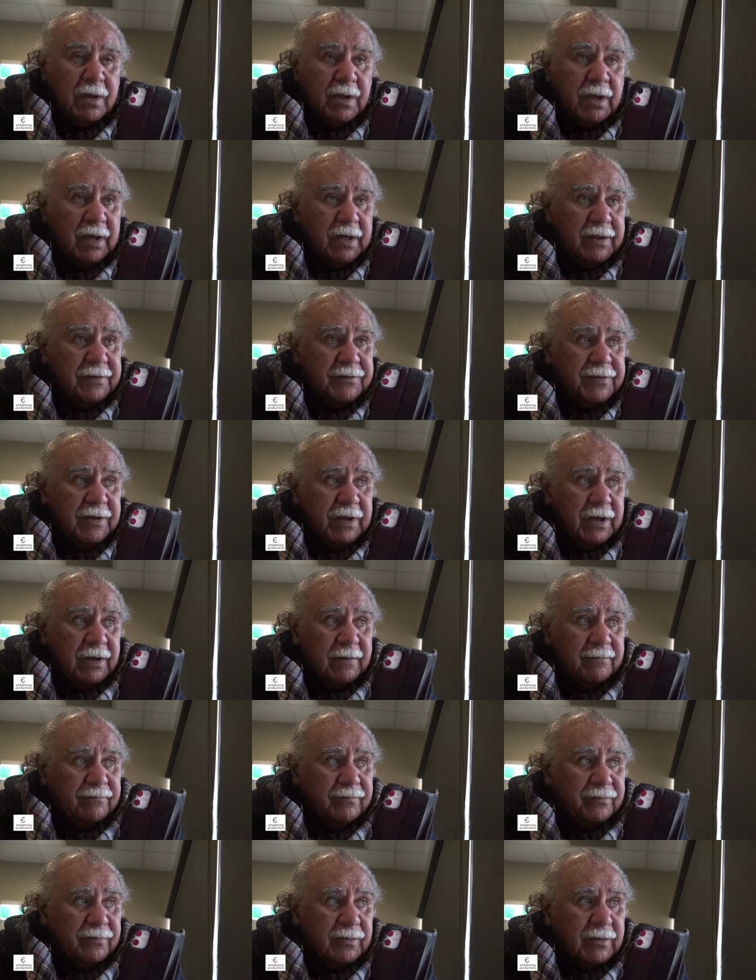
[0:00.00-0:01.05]
And,
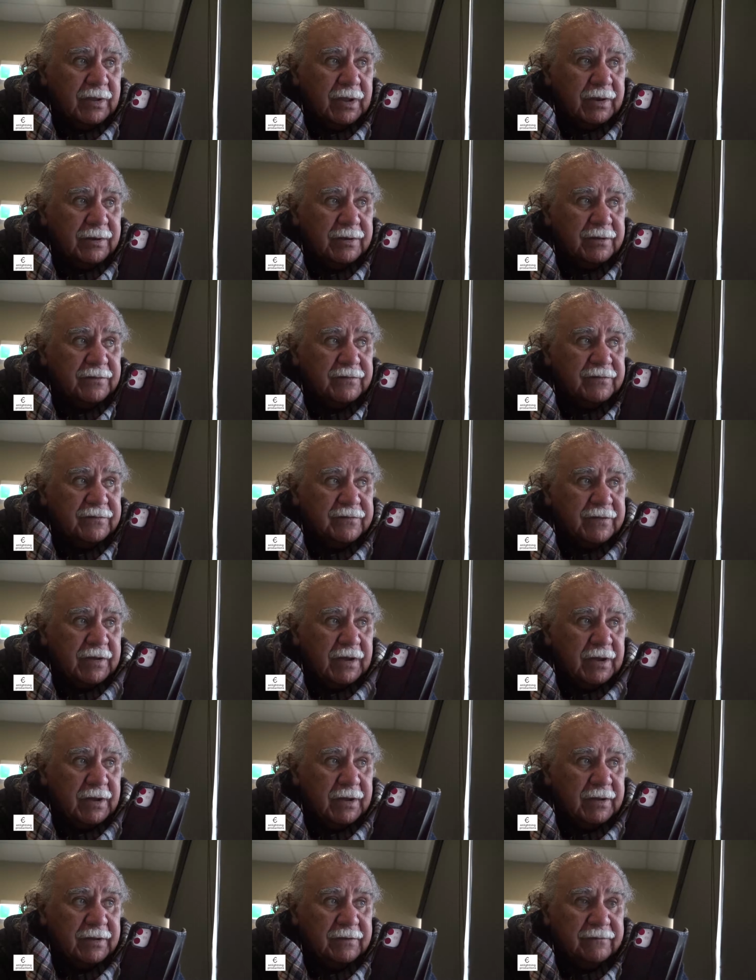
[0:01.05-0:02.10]
um, and he's,
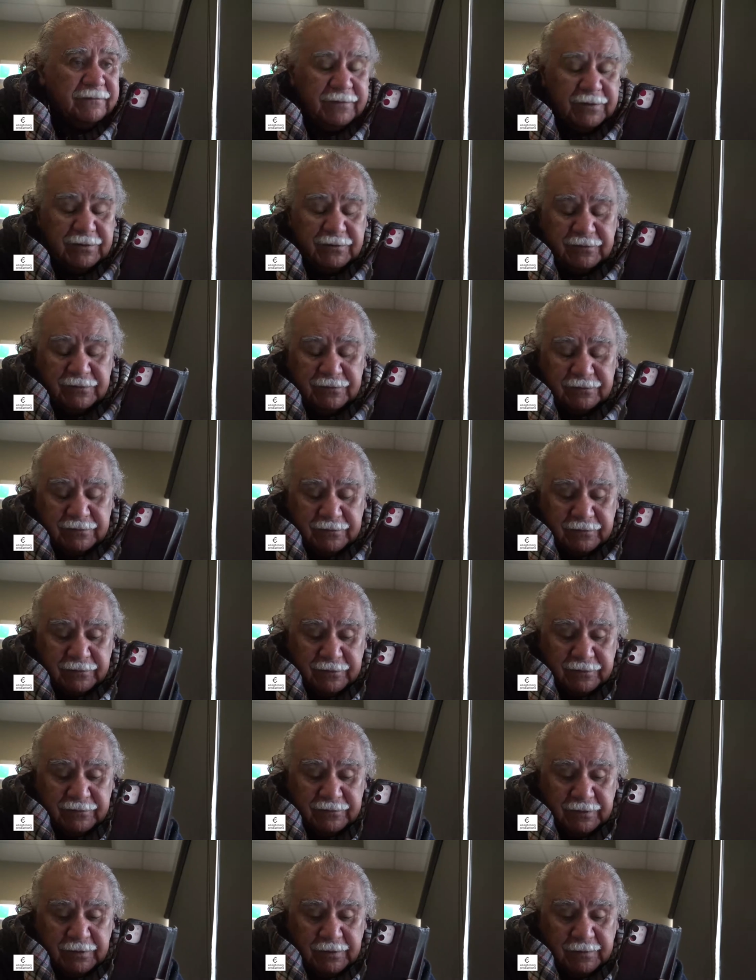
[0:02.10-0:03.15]
uh, he finishes it
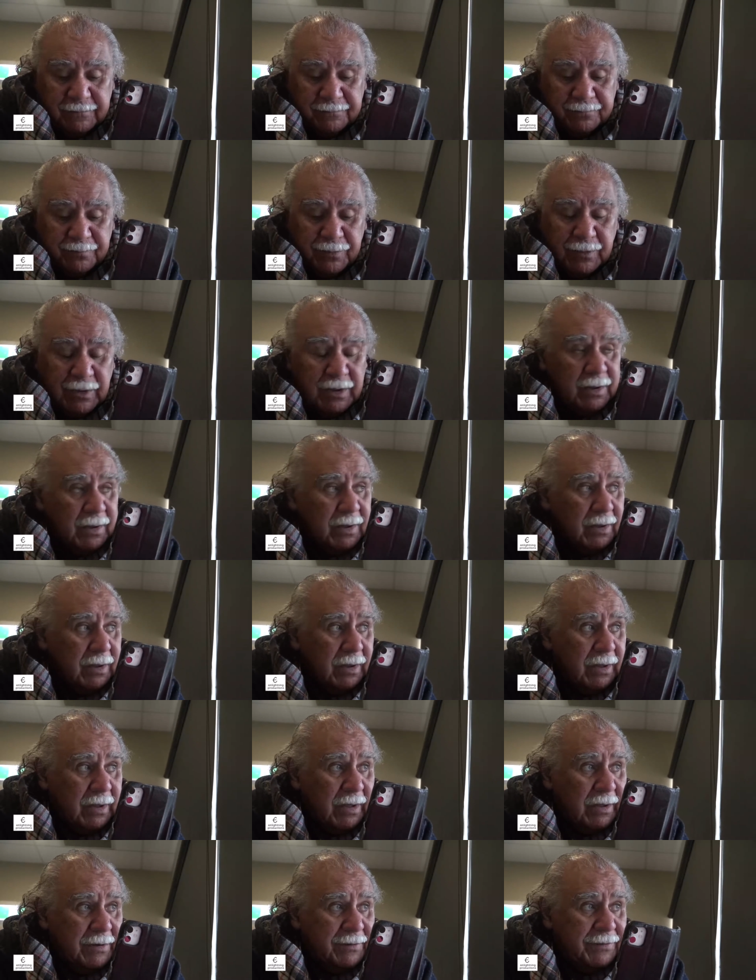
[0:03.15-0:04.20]
this year.
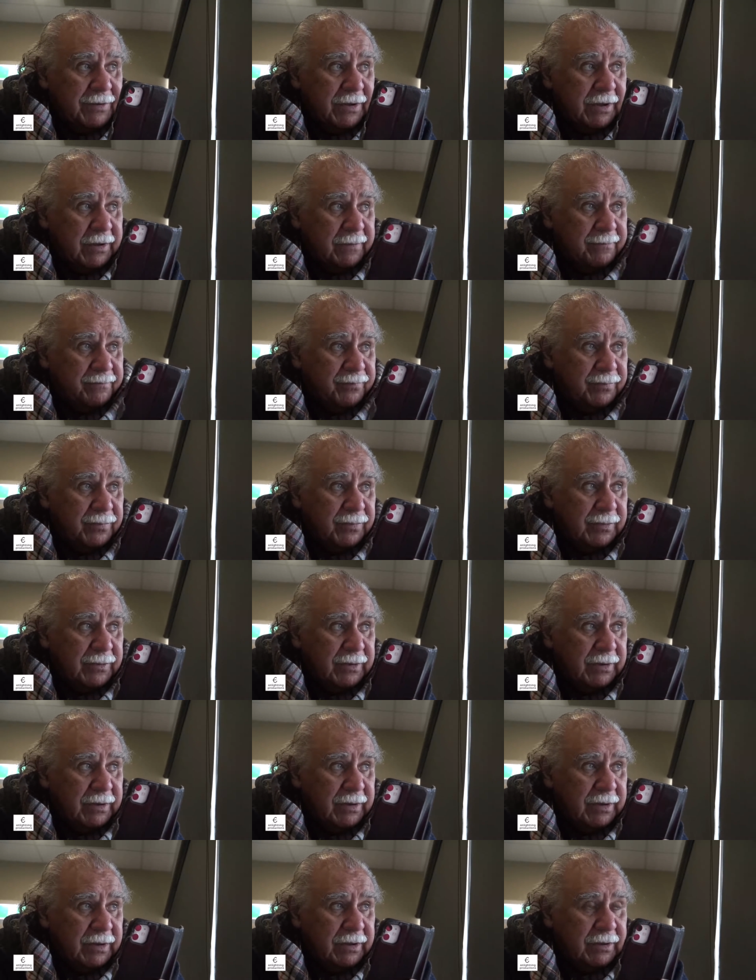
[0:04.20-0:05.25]
And um,
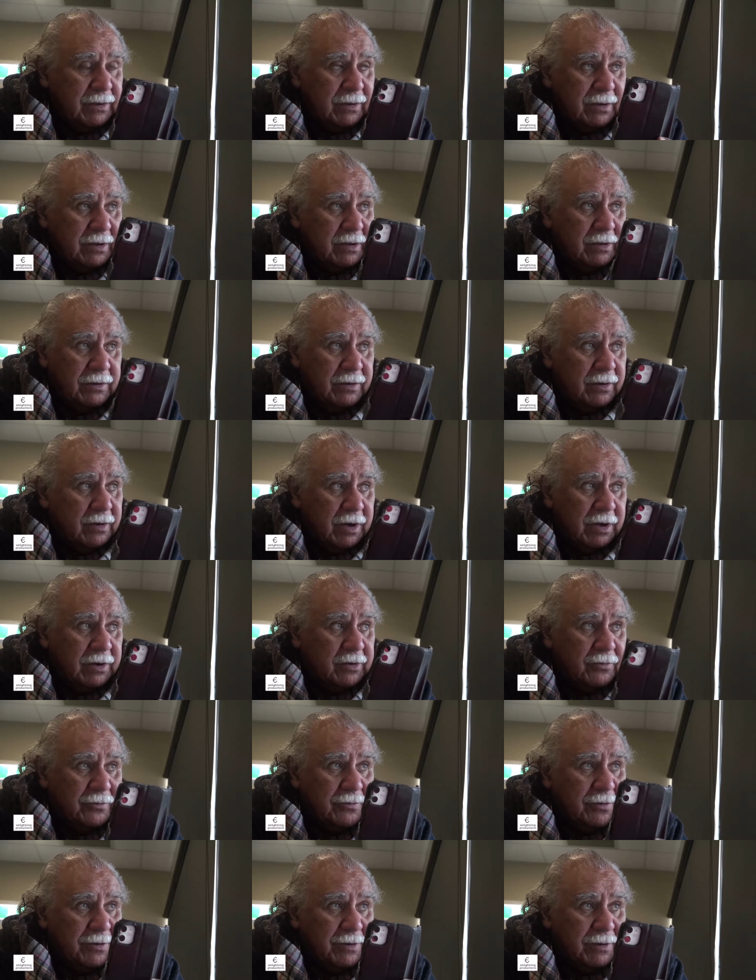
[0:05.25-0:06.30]
he, he, I
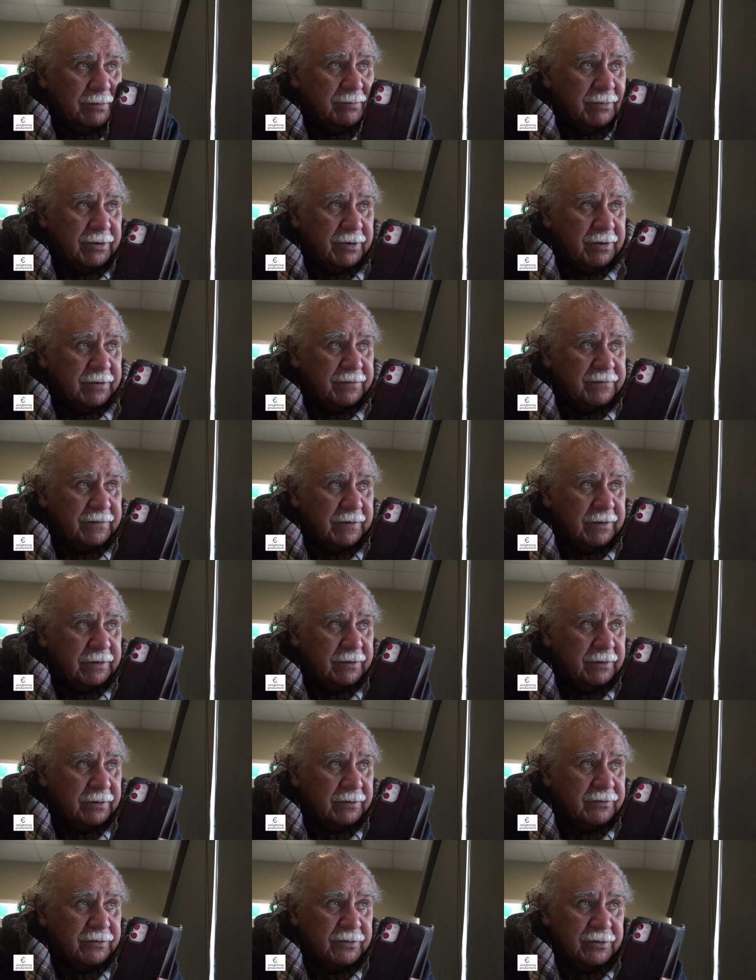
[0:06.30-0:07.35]
look at him and I say,
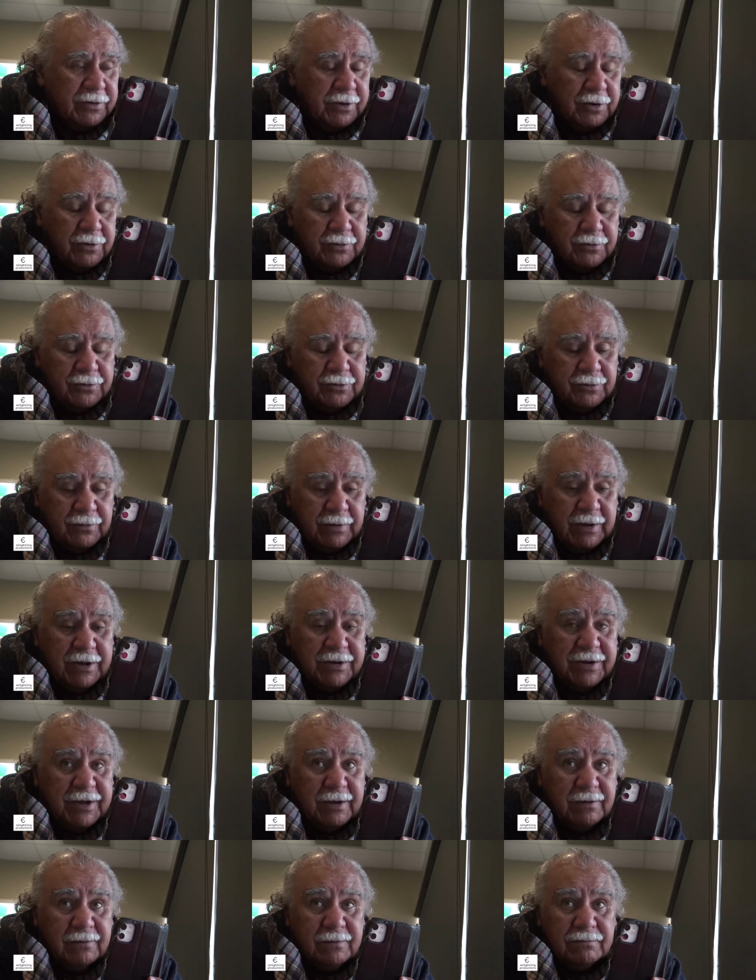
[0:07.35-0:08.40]
do you know who you are
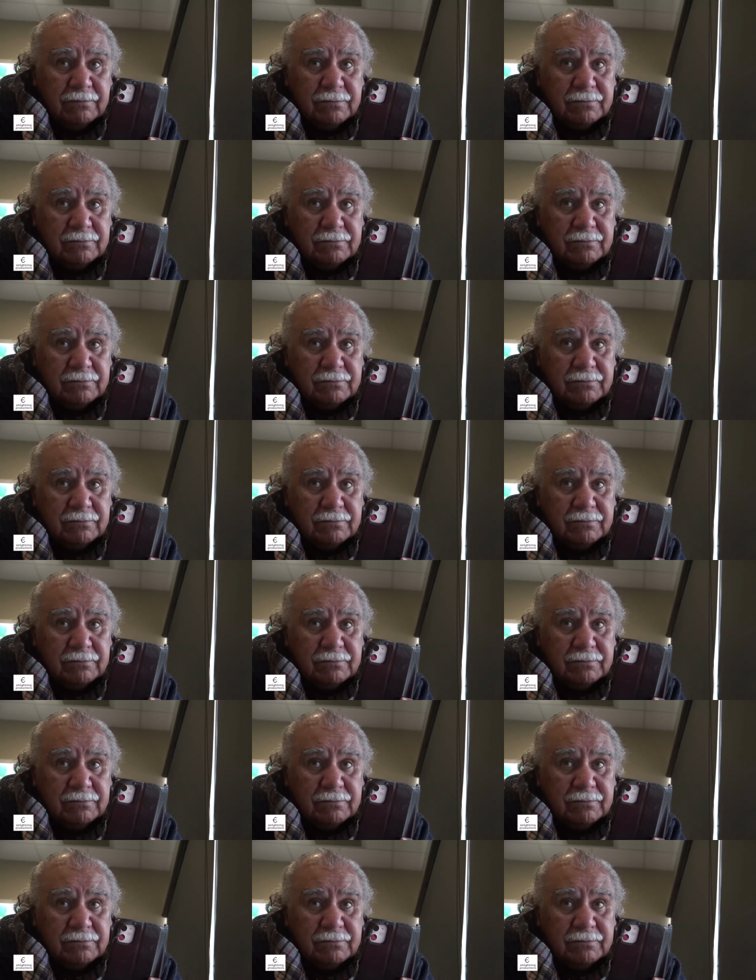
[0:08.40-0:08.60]
now?